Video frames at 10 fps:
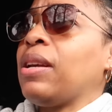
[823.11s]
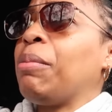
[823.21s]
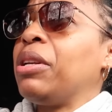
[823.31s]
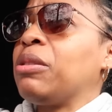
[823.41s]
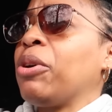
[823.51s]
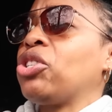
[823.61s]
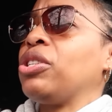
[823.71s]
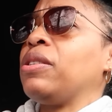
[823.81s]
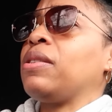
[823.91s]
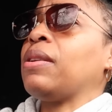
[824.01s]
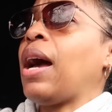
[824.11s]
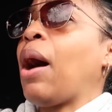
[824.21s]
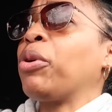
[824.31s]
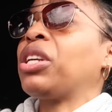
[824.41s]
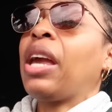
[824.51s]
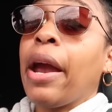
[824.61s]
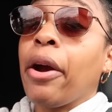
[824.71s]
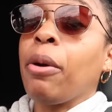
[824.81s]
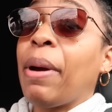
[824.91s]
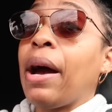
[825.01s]
I mean, as much as I would
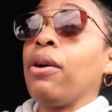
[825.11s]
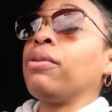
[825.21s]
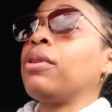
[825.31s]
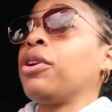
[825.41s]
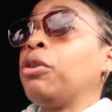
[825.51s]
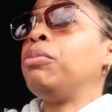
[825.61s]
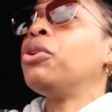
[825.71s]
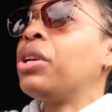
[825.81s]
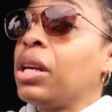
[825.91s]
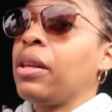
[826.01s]
care about the community,